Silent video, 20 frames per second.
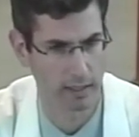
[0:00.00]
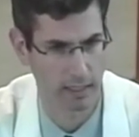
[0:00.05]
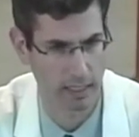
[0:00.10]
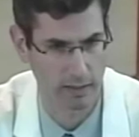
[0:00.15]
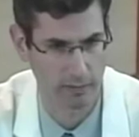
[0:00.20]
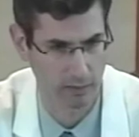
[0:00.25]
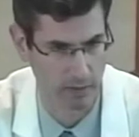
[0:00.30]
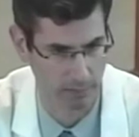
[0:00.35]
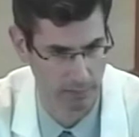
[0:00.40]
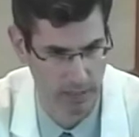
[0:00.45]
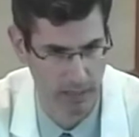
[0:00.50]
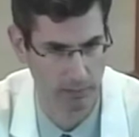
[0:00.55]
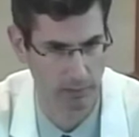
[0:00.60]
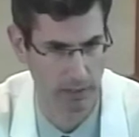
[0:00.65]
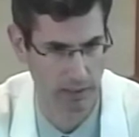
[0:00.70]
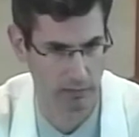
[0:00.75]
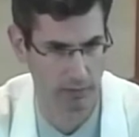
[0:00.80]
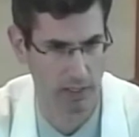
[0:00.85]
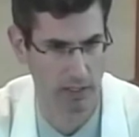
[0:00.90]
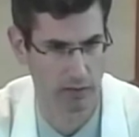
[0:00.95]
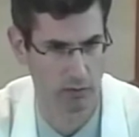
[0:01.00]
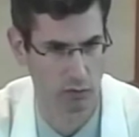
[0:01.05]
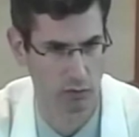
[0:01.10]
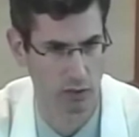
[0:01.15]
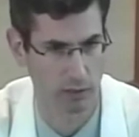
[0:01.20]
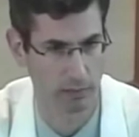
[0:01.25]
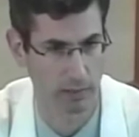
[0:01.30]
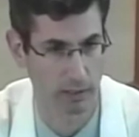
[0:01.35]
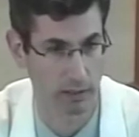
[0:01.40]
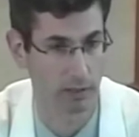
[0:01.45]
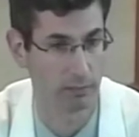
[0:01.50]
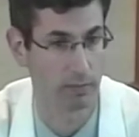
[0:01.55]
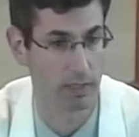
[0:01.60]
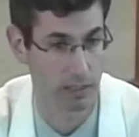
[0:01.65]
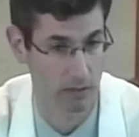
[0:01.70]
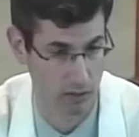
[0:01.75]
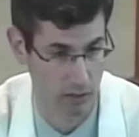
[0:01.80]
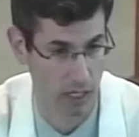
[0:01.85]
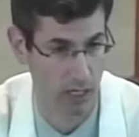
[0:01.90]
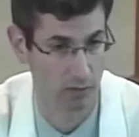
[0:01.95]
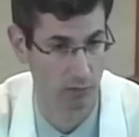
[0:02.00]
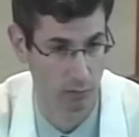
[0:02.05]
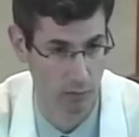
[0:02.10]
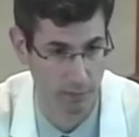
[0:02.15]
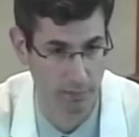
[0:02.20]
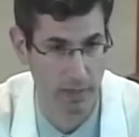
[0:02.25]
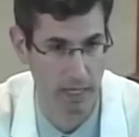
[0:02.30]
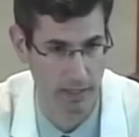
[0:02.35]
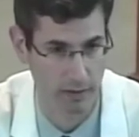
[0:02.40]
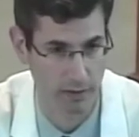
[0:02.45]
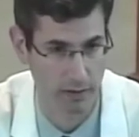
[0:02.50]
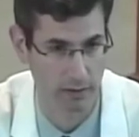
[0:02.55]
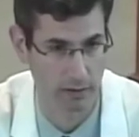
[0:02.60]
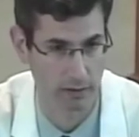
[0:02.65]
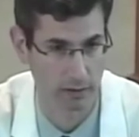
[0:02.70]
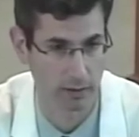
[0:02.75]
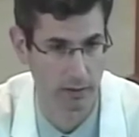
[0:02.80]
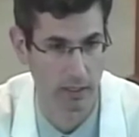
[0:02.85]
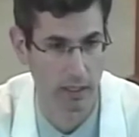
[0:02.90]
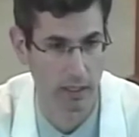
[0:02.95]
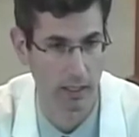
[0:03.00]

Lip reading: even a minimally invasive treatment, can be solved with medicine